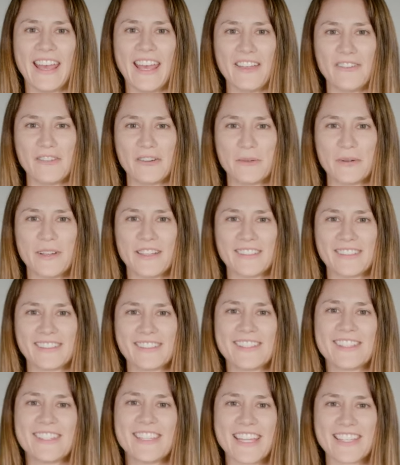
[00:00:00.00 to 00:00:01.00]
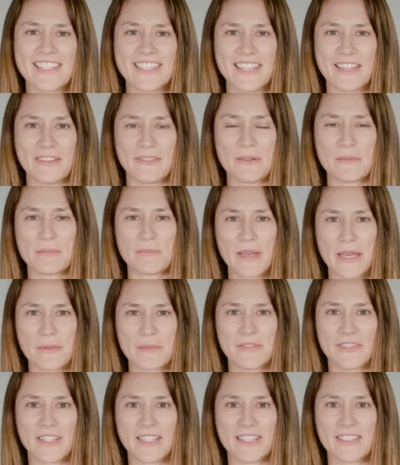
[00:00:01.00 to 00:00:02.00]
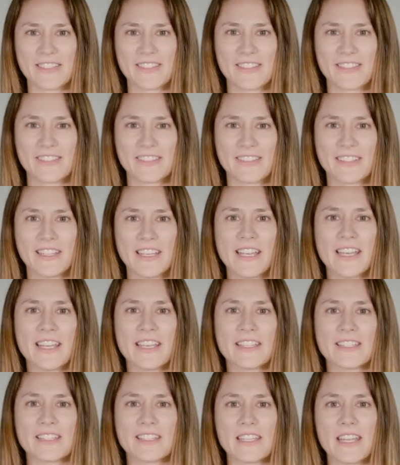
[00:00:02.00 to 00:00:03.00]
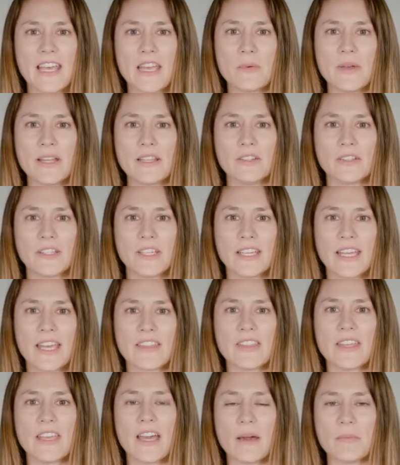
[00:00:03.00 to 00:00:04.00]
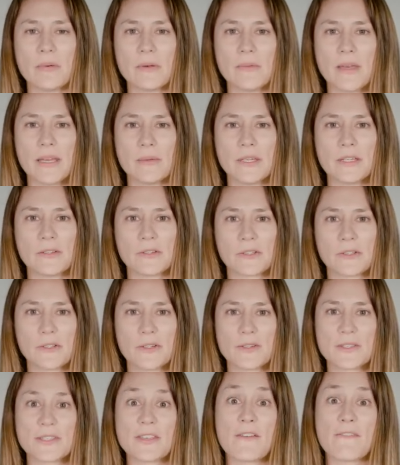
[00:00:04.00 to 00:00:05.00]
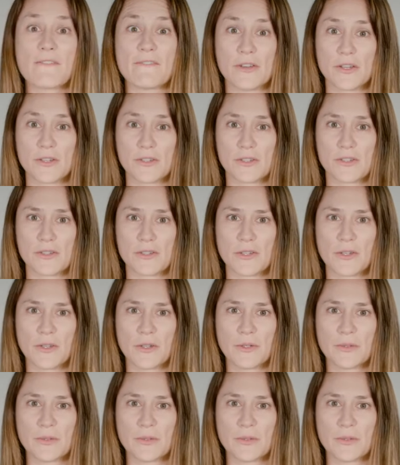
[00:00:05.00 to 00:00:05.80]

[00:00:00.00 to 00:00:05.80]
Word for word: Hey everyone, Jess here from Baby Village. Today we're looking at the Upper Baby Cruz version 2.